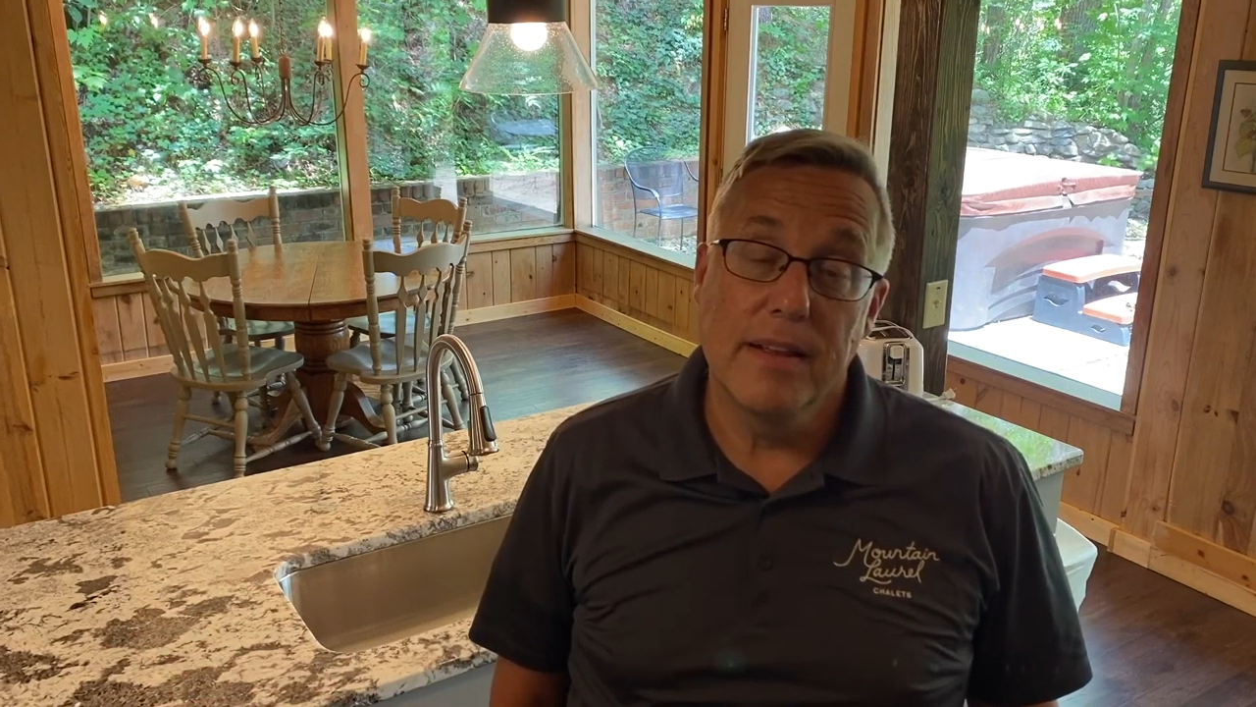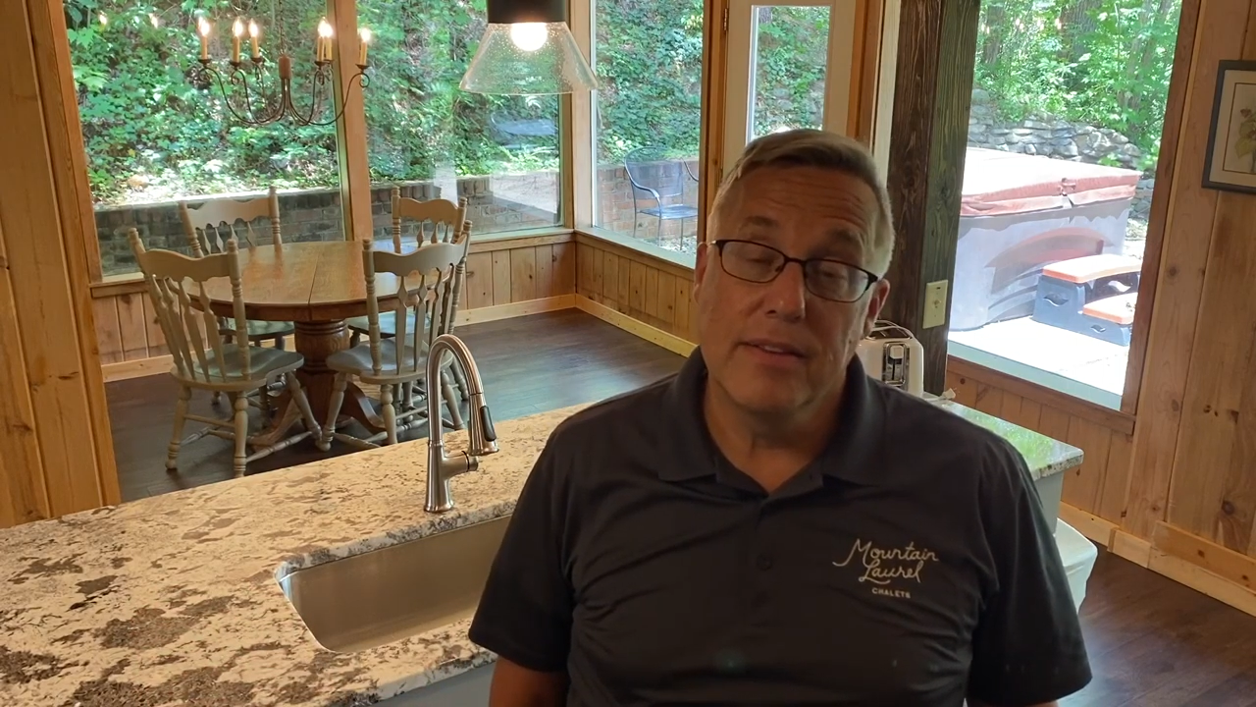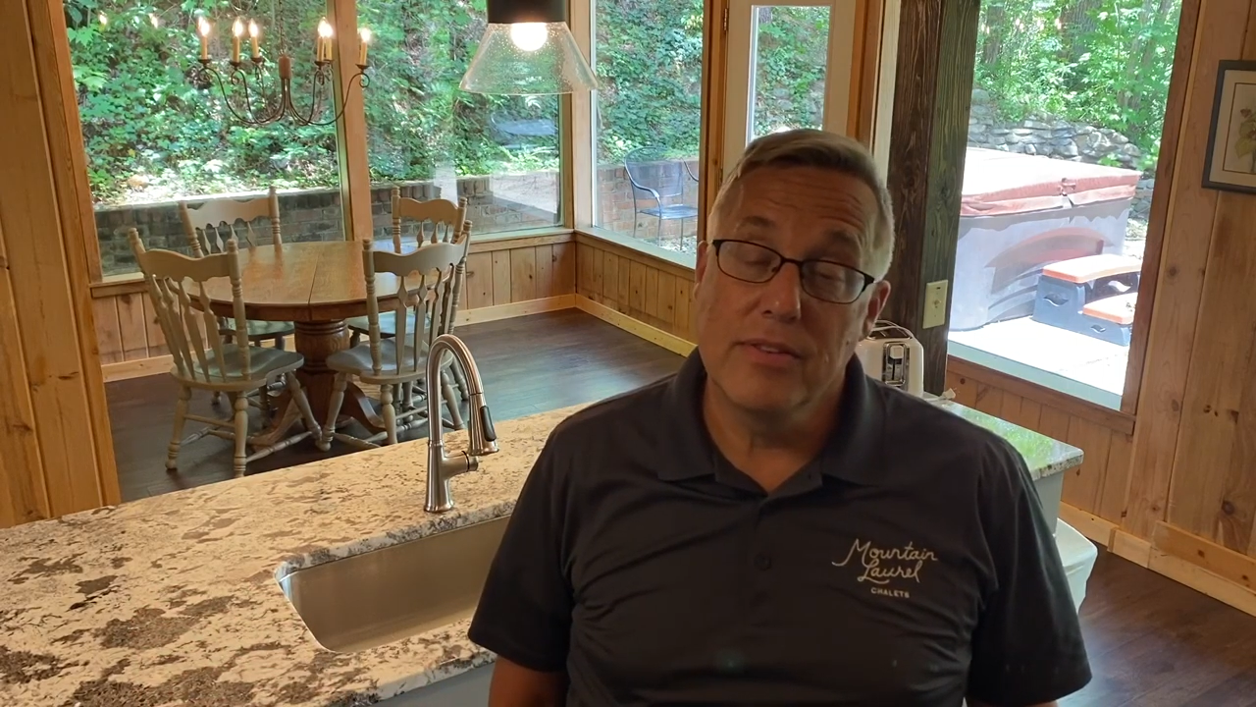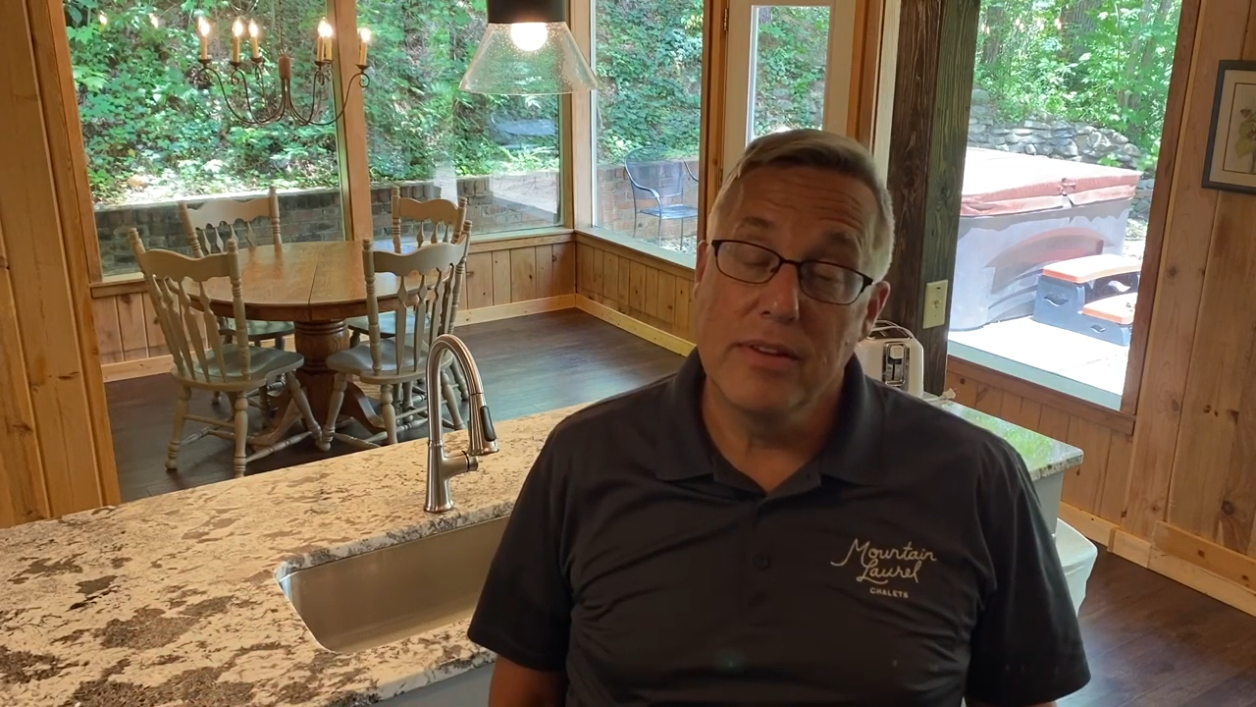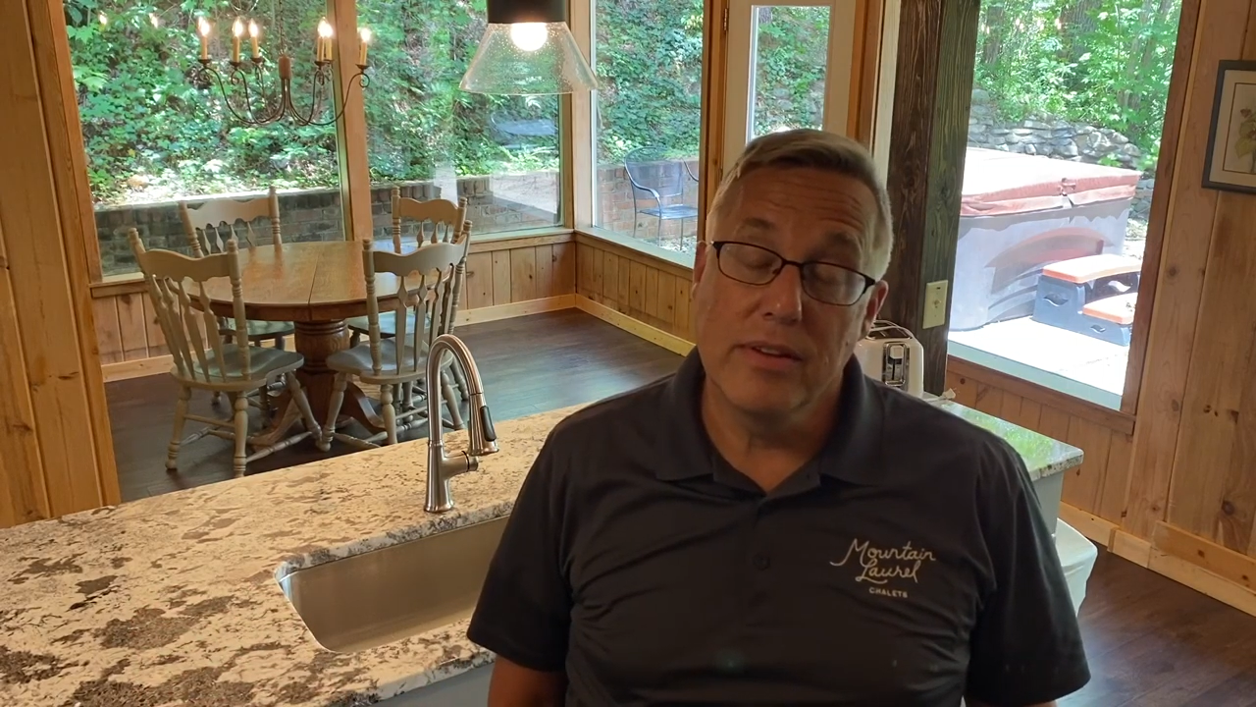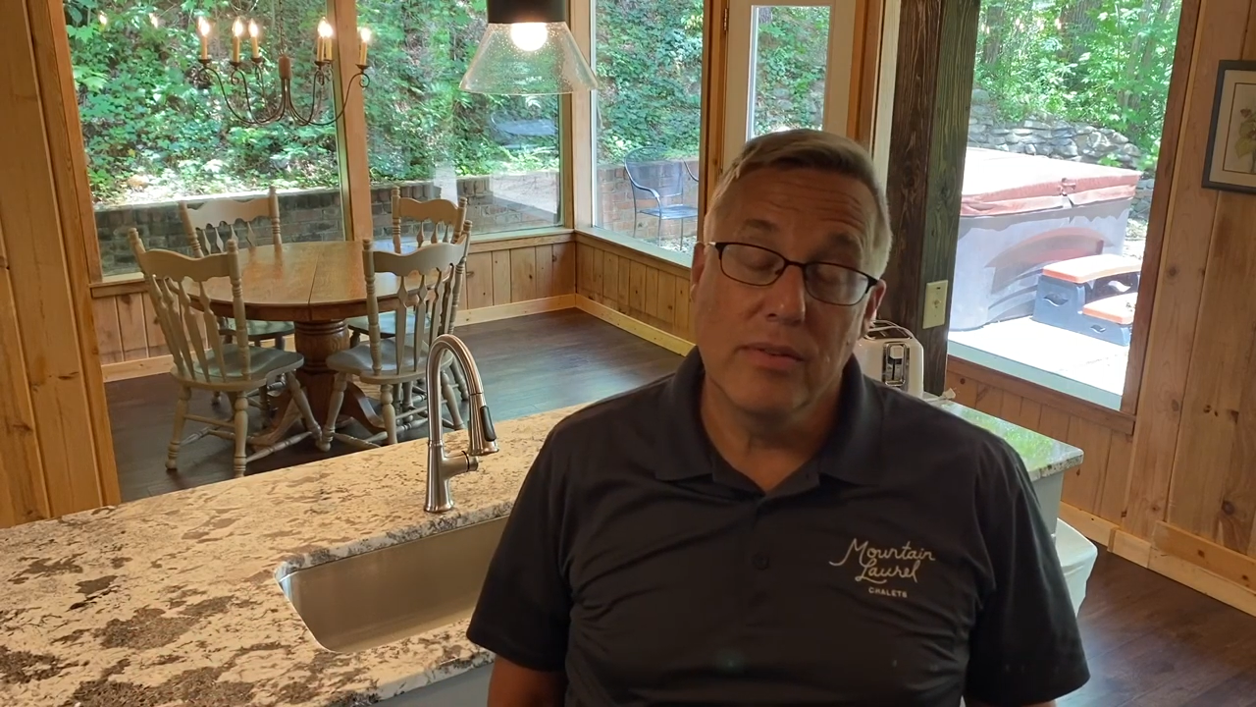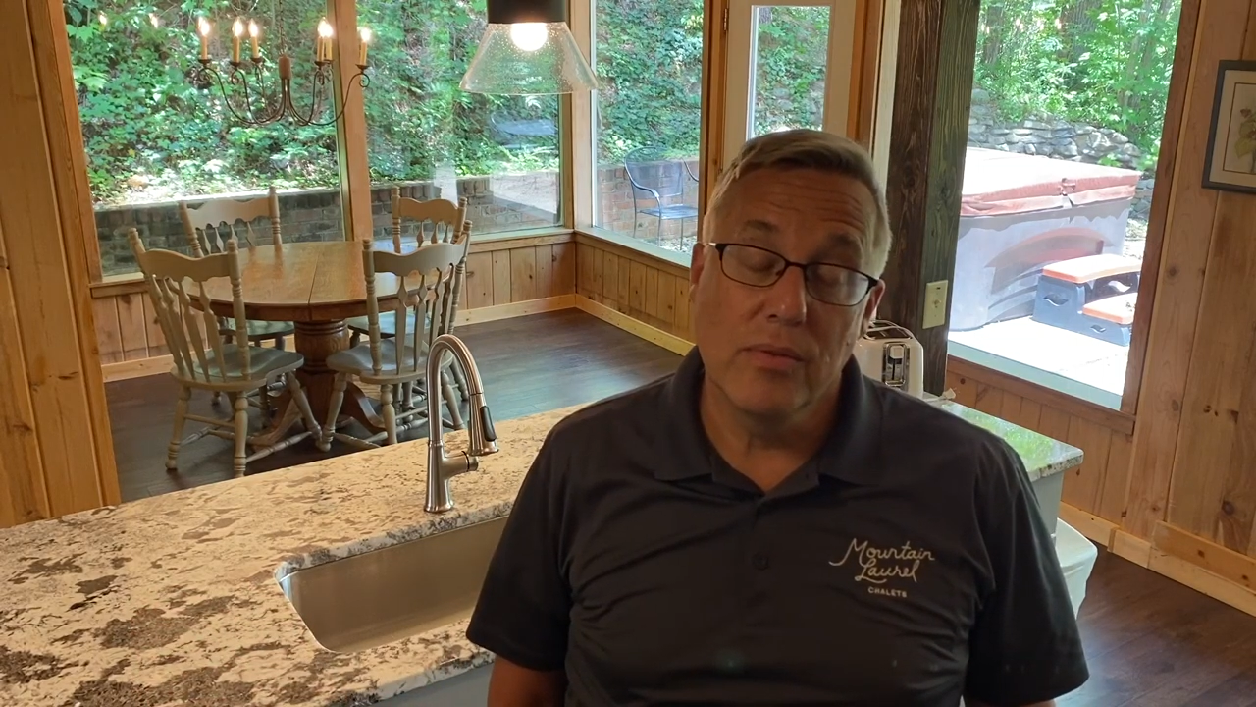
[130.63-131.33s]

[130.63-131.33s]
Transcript: it's the